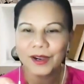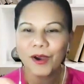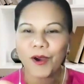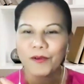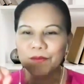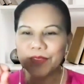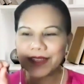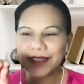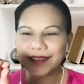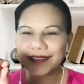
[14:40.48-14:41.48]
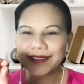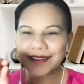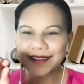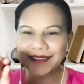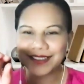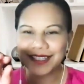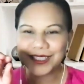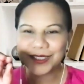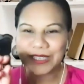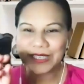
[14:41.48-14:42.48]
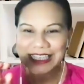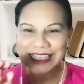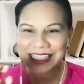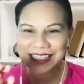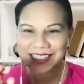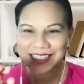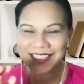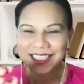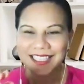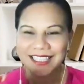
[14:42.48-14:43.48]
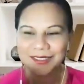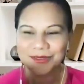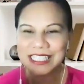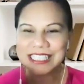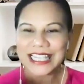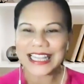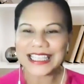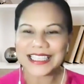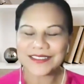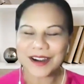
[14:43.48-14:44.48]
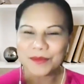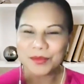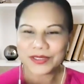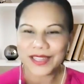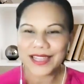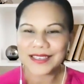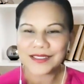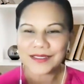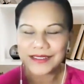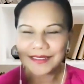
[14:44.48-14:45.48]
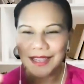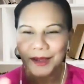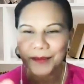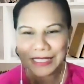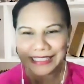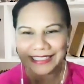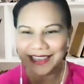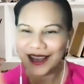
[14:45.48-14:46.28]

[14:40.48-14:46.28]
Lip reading: of the nucleus, which is in the rambutan biji.